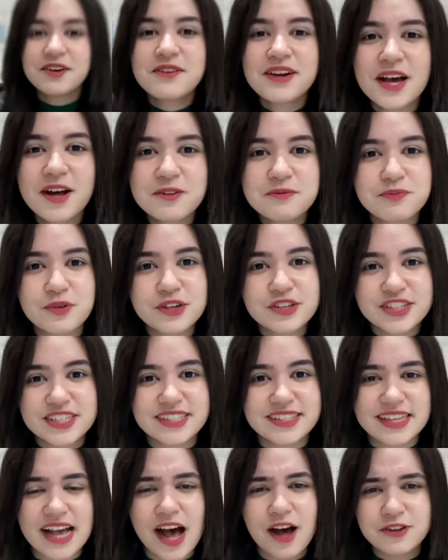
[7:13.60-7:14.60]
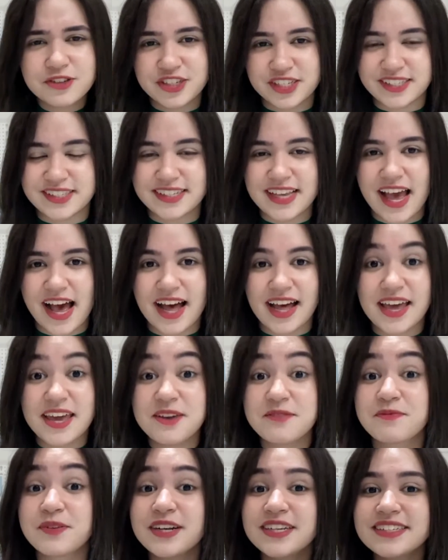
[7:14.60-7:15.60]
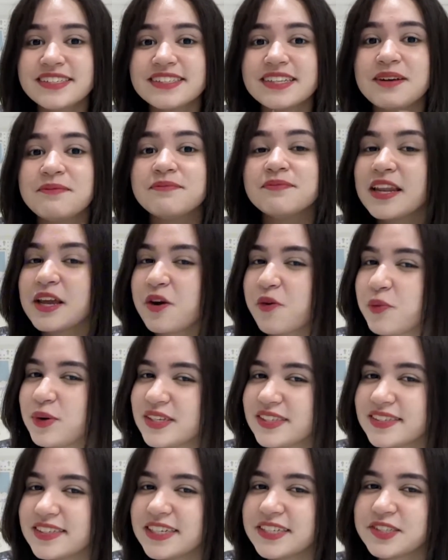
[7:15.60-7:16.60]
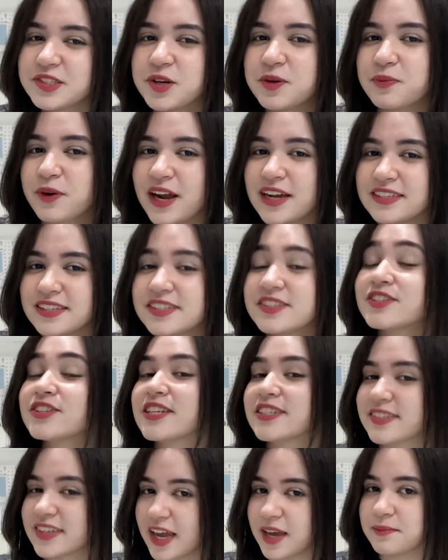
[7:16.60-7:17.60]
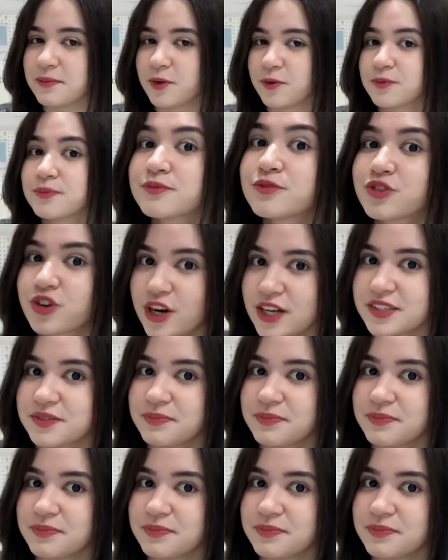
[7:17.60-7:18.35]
count Portuguese out just yet. It brings some linguistic surprises to the table, trust